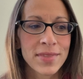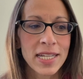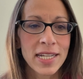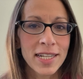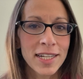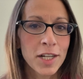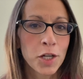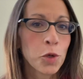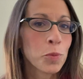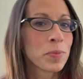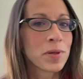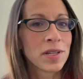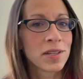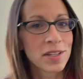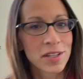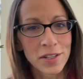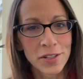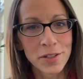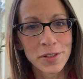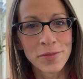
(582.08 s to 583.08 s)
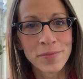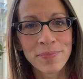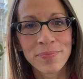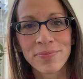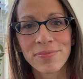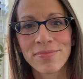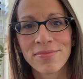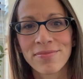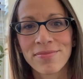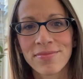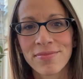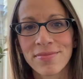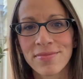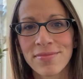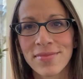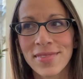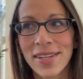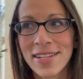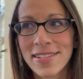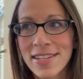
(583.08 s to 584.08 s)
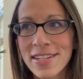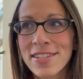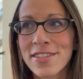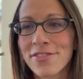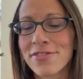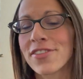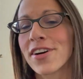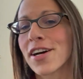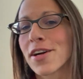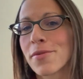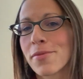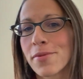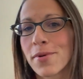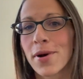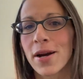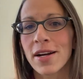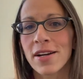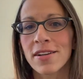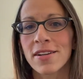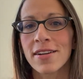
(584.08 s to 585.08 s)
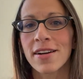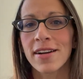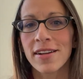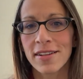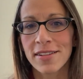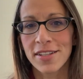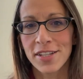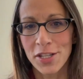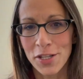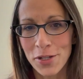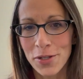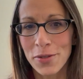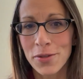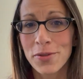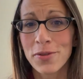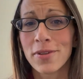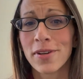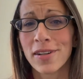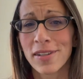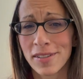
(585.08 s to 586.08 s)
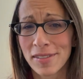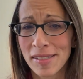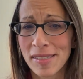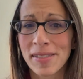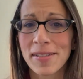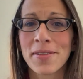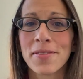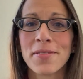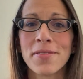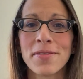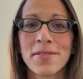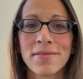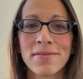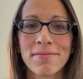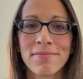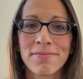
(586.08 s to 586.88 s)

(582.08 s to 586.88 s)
helping you identify where you also